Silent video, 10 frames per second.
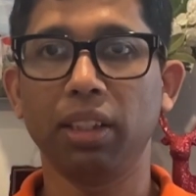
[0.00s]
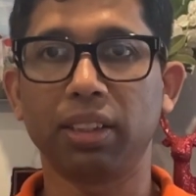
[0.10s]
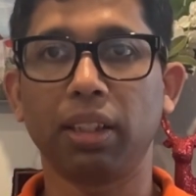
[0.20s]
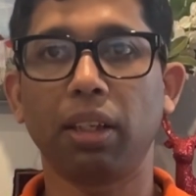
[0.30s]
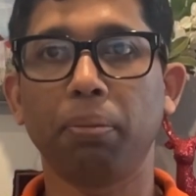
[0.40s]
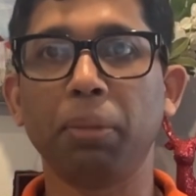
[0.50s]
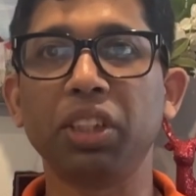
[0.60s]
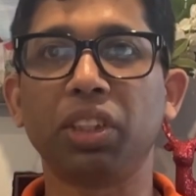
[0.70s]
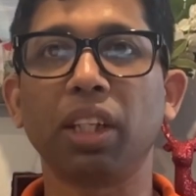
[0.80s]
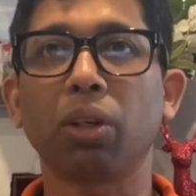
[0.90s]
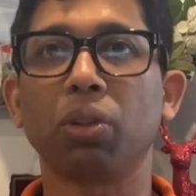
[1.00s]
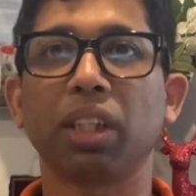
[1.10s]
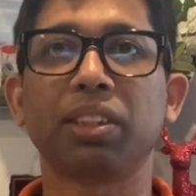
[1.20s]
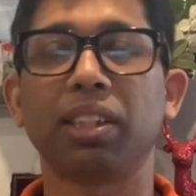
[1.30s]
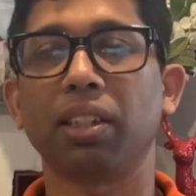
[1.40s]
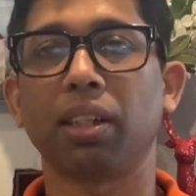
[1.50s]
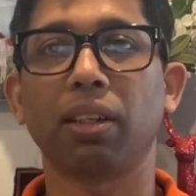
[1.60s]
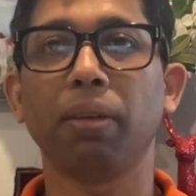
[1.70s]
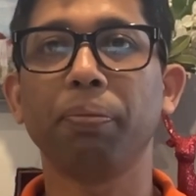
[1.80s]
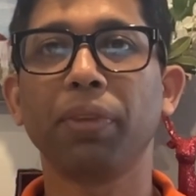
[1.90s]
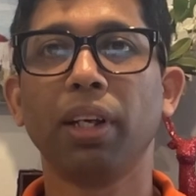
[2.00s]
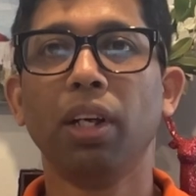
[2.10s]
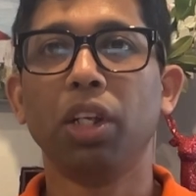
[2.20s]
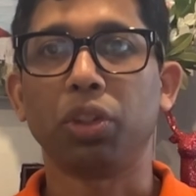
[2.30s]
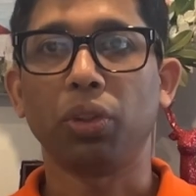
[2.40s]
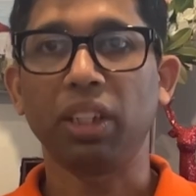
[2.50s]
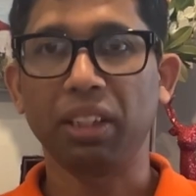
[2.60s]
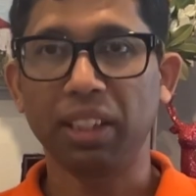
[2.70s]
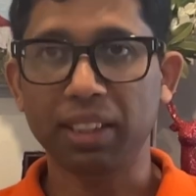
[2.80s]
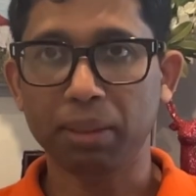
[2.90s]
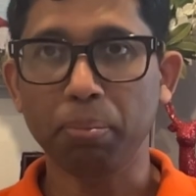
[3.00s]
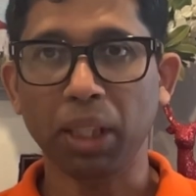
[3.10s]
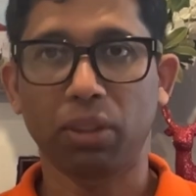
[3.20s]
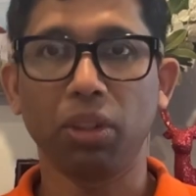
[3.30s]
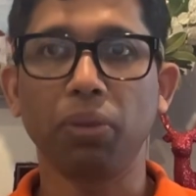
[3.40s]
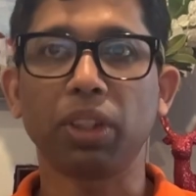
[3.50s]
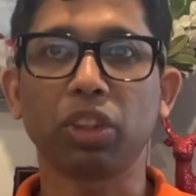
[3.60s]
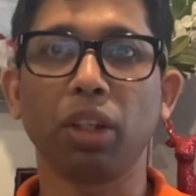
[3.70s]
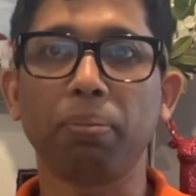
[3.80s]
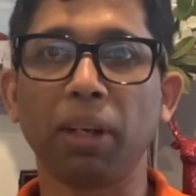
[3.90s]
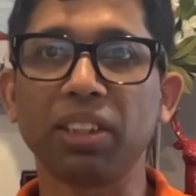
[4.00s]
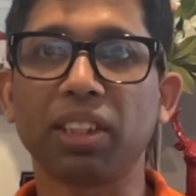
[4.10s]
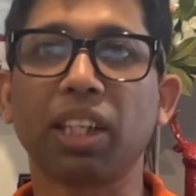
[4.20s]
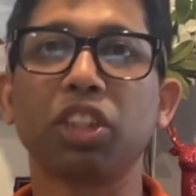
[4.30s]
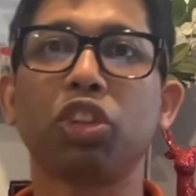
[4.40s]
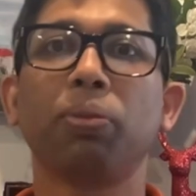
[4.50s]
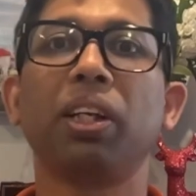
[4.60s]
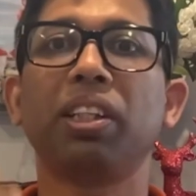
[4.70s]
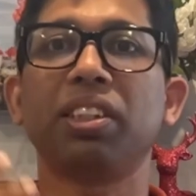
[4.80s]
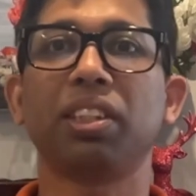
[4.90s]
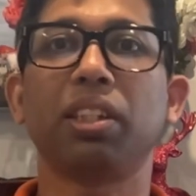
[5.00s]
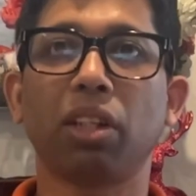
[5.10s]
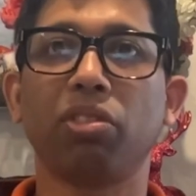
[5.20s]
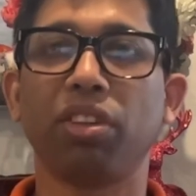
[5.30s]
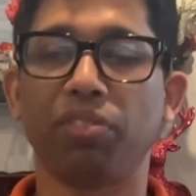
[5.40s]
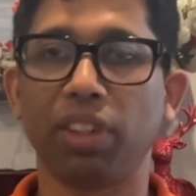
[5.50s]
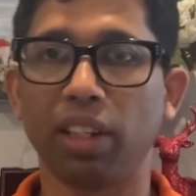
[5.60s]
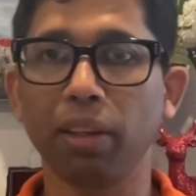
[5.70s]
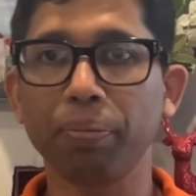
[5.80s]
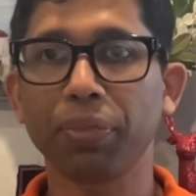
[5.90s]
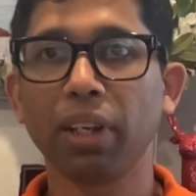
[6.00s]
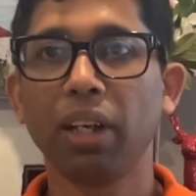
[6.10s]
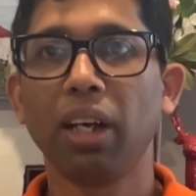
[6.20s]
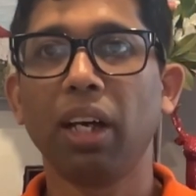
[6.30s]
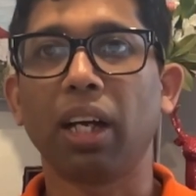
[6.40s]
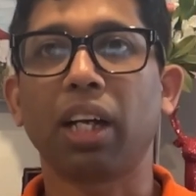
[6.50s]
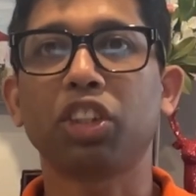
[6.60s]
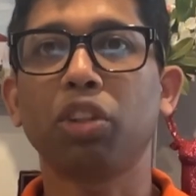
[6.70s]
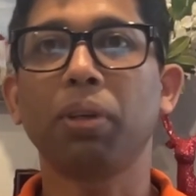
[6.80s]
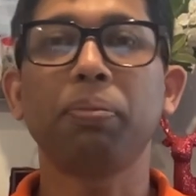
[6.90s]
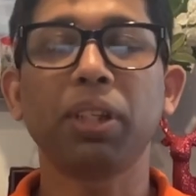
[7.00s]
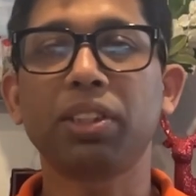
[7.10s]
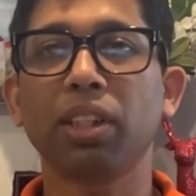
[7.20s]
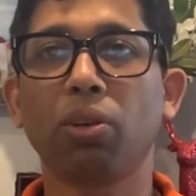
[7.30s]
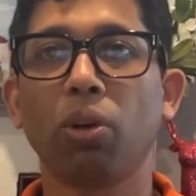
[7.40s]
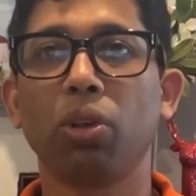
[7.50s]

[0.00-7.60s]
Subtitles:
is based in a contact center. So in this method, you actually place the customer at the center of everything. A customer makes a